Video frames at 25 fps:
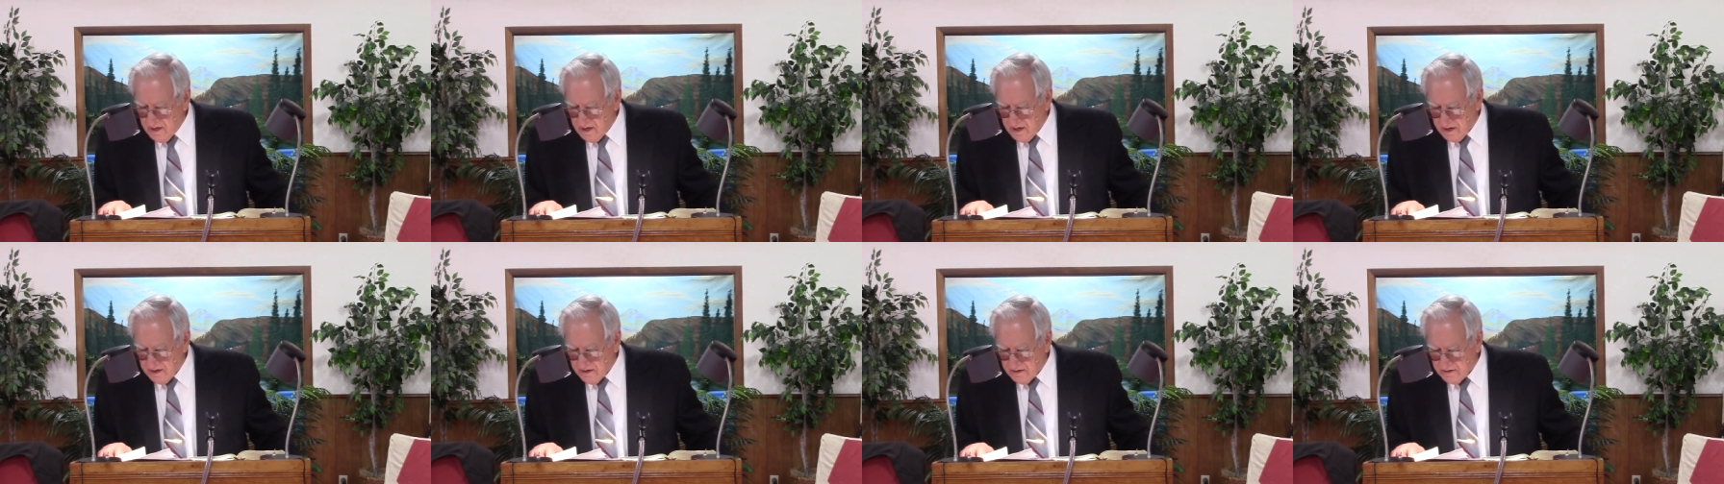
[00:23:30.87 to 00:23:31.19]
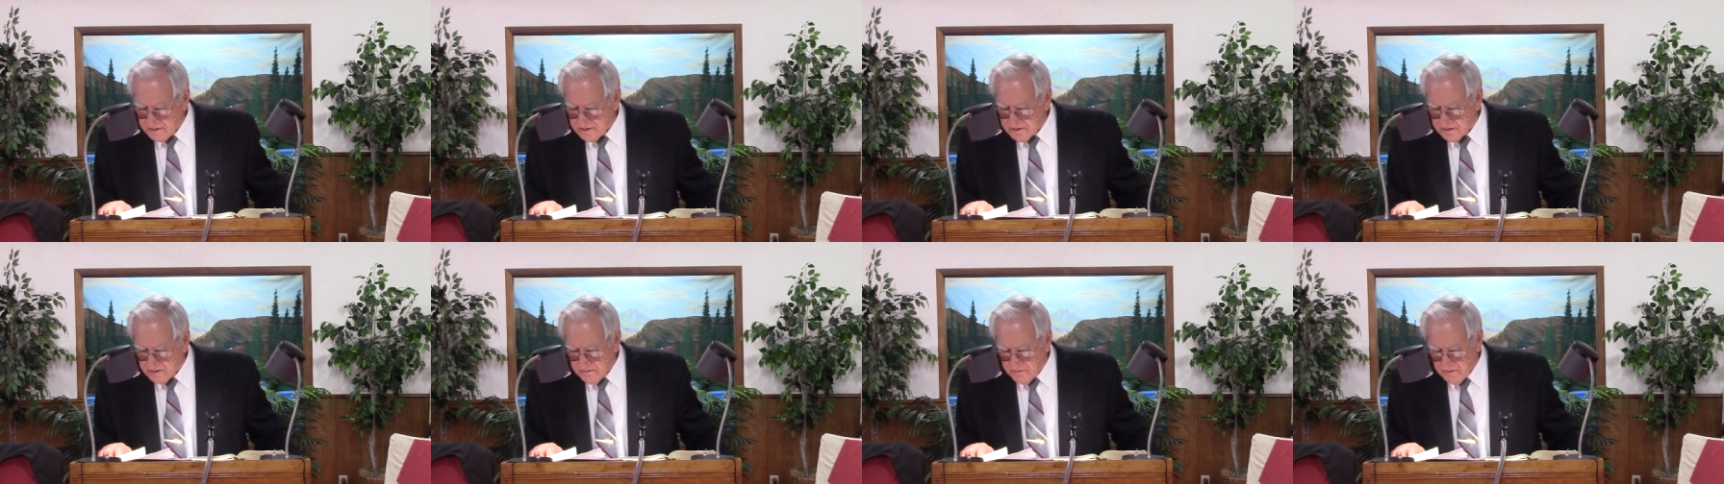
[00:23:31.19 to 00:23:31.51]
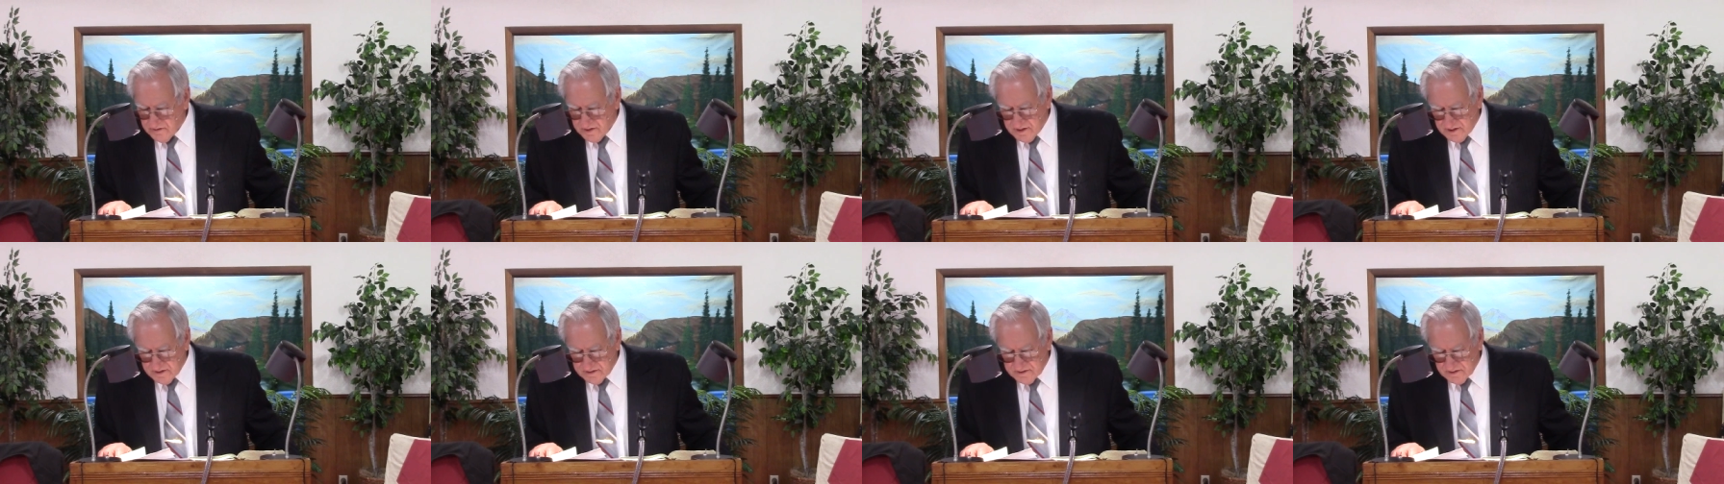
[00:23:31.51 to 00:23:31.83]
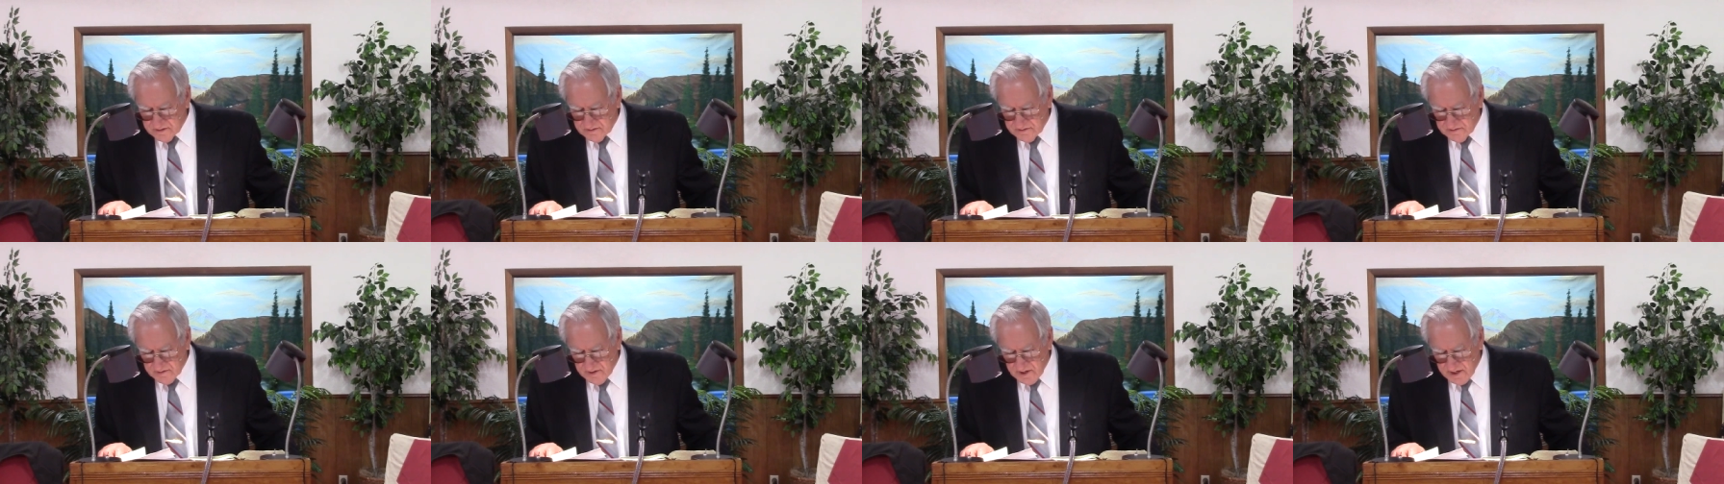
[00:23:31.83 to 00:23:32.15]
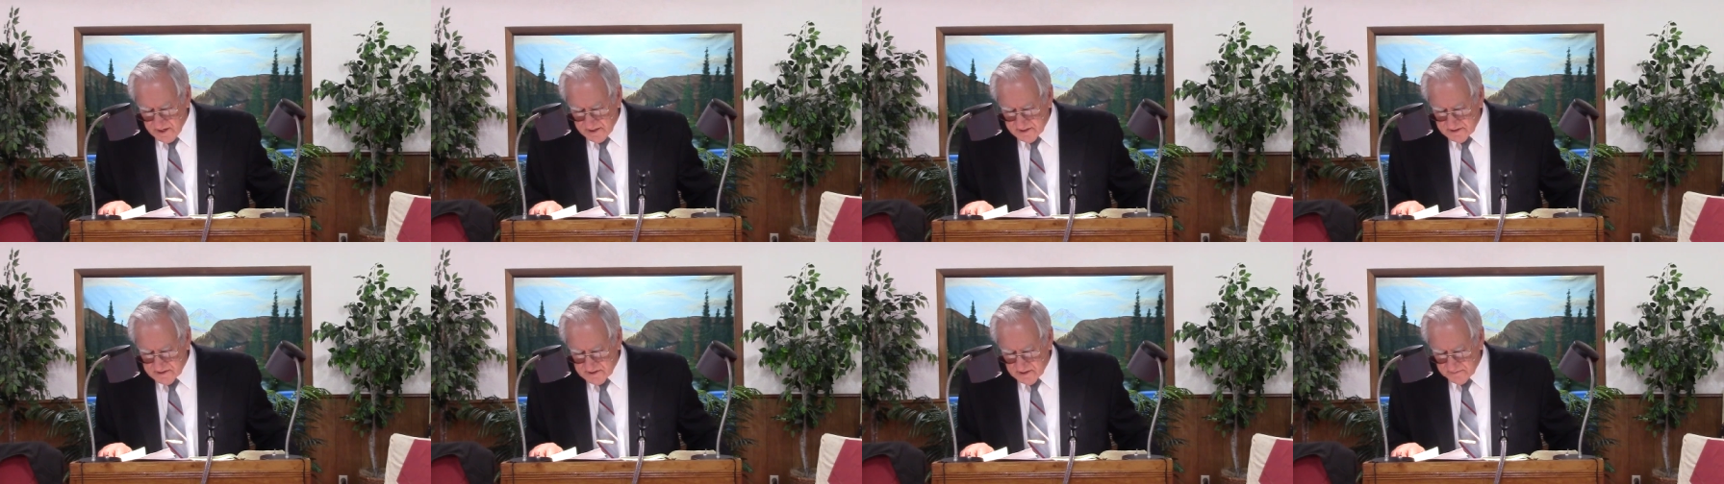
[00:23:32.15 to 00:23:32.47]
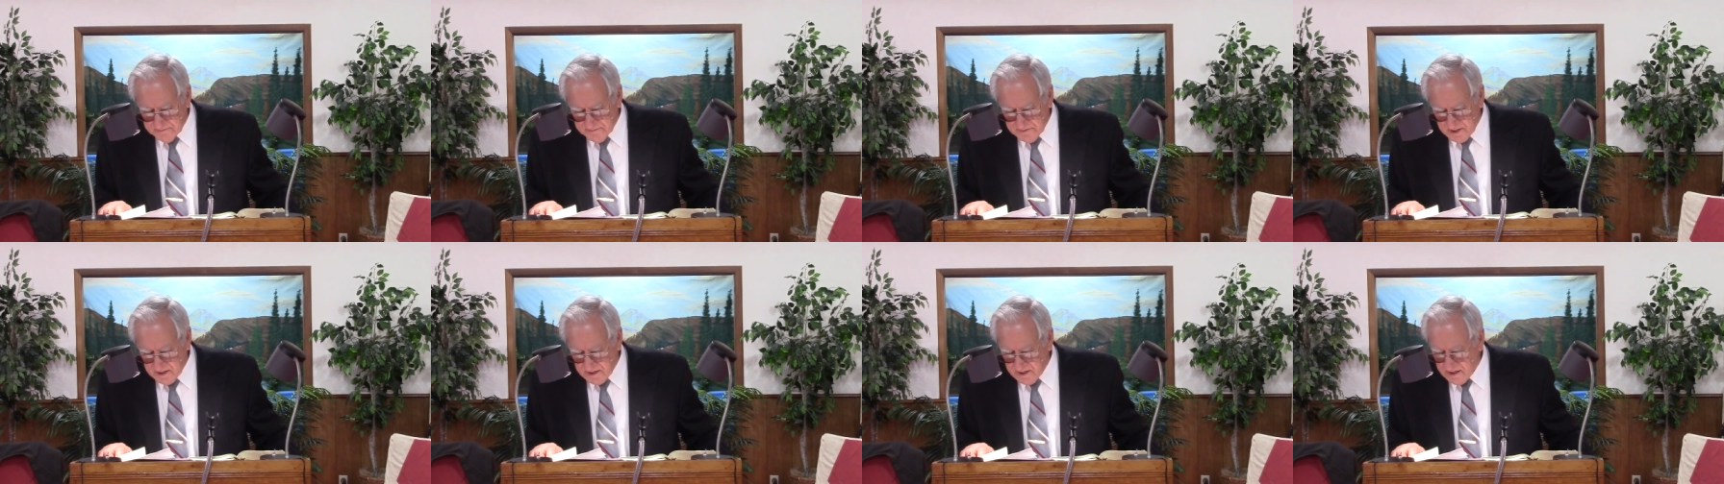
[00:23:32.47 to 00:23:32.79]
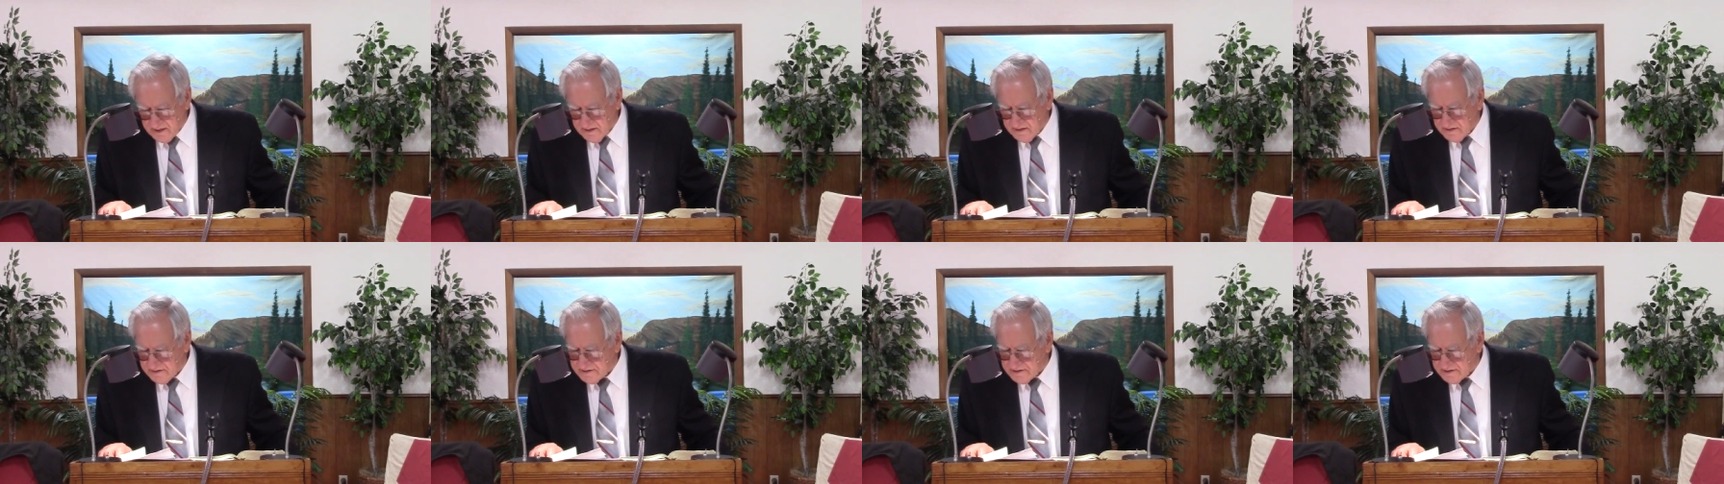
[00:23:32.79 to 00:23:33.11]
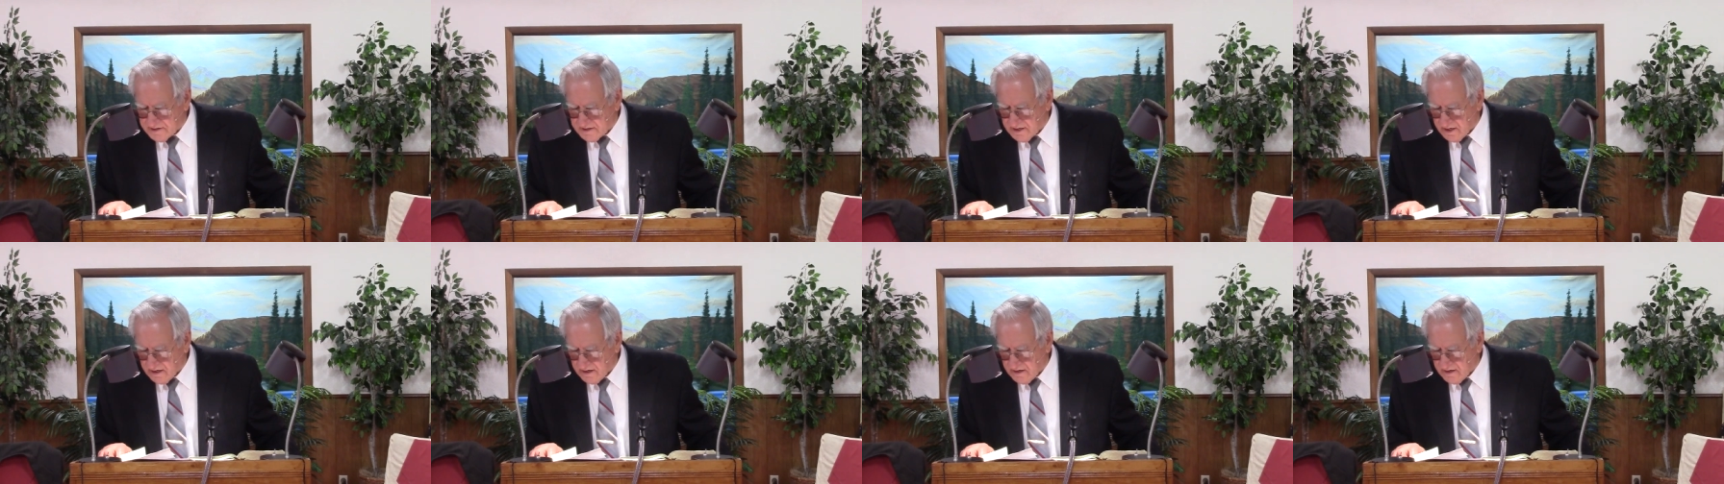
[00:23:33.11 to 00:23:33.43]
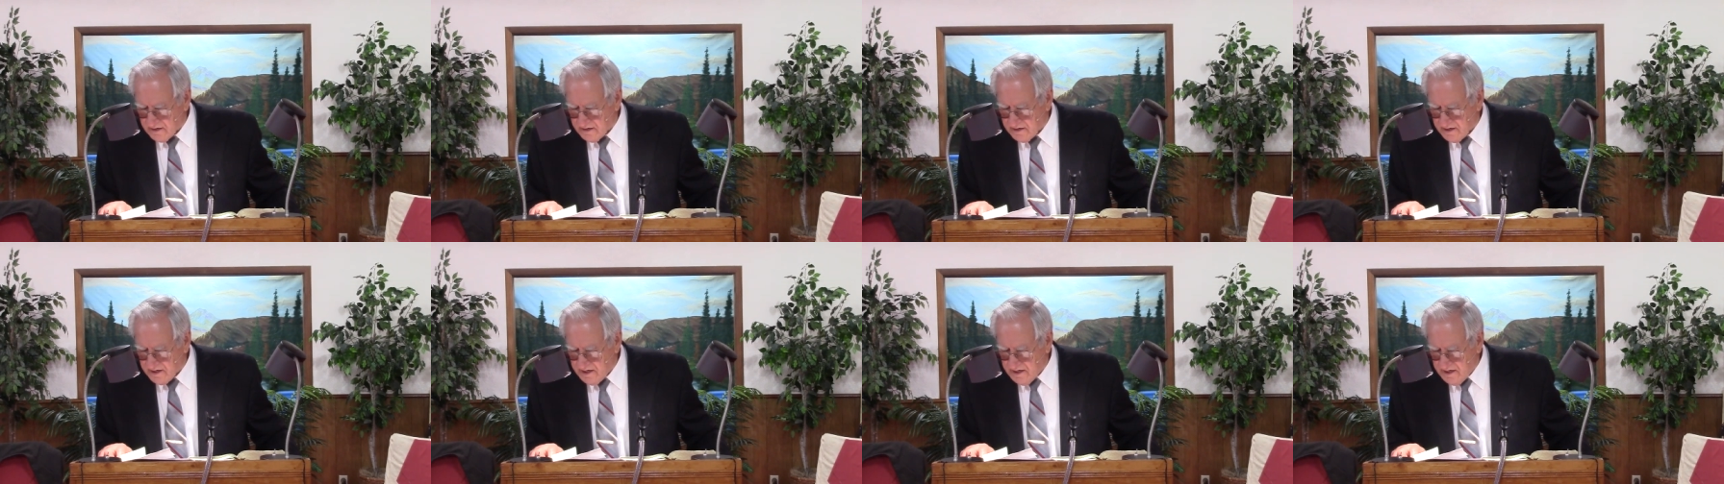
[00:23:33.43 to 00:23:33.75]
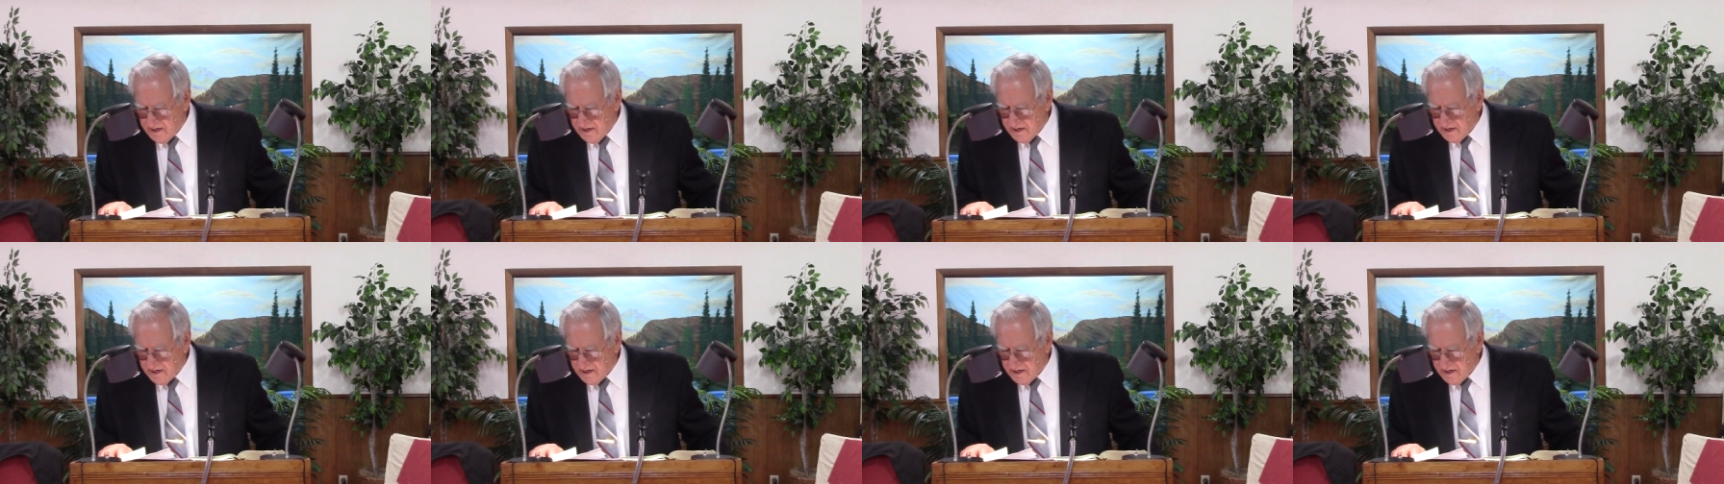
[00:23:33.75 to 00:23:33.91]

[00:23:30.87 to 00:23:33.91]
I also wanted to try something else here